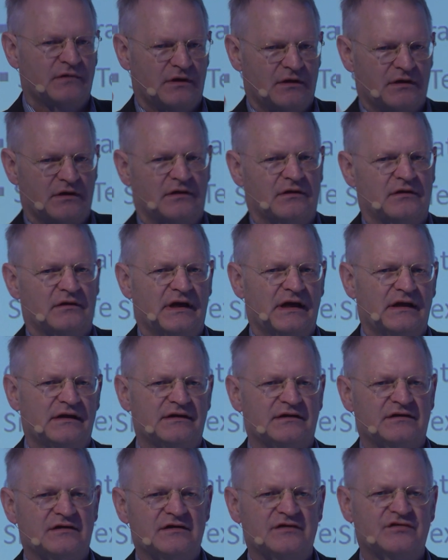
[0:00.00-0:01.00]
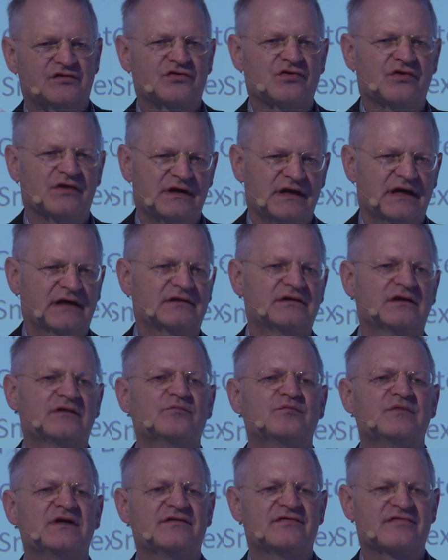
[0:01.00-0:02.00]
LEDs
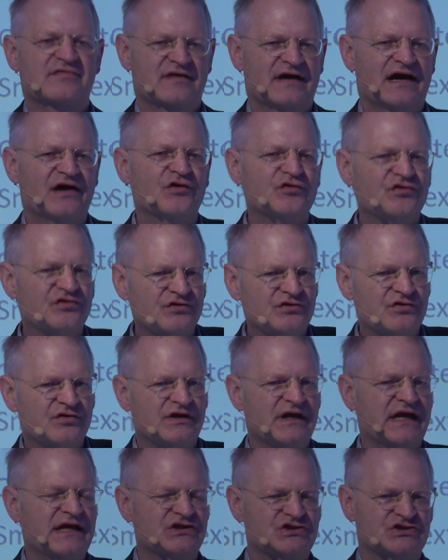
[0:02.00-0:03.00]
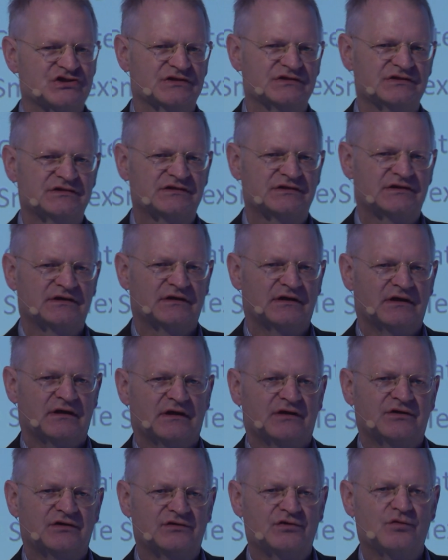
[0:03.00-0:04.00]
connected means 1,000 connections
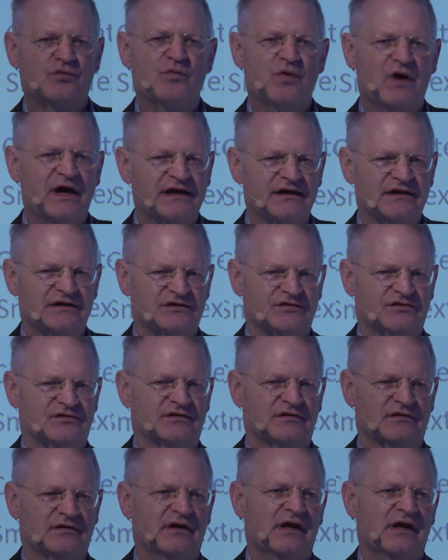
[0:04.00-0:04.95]
to wires,